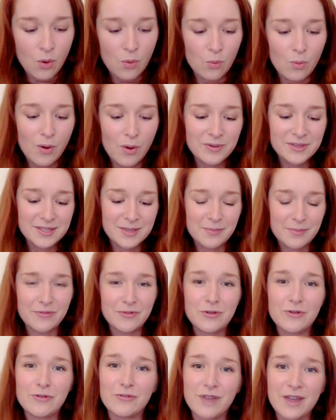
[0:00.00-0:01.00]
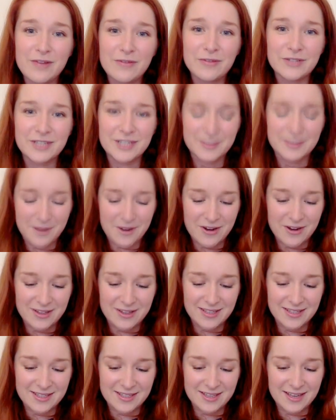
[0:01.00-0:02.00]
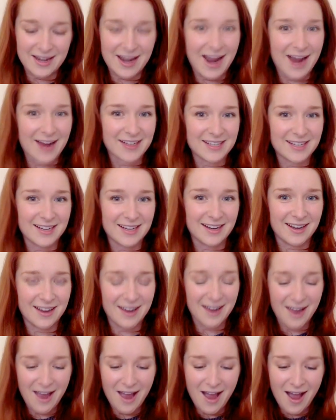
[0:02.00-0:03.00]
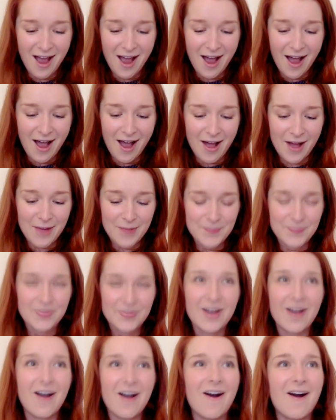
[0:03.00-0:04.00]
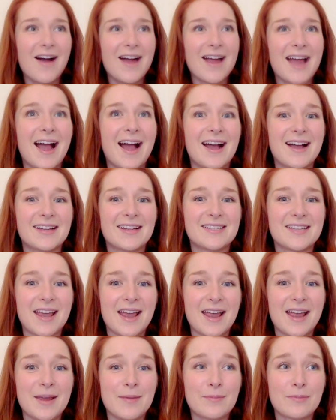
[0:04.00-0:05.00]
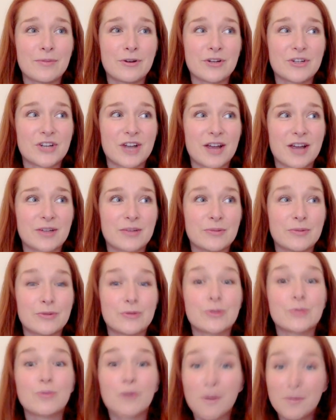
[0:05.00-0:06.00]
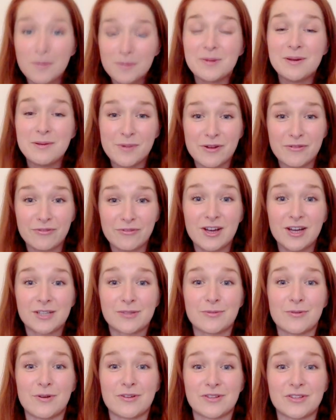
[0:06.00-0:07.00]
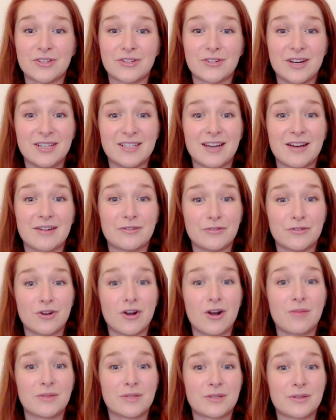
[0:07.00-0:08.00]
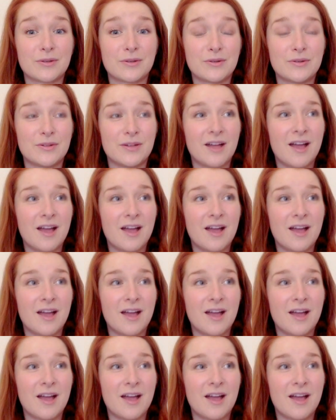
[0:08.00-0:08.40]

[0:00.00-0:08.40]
What were some of your favourite experiences in acting? I had a project which was probably my first one straight out of drama school,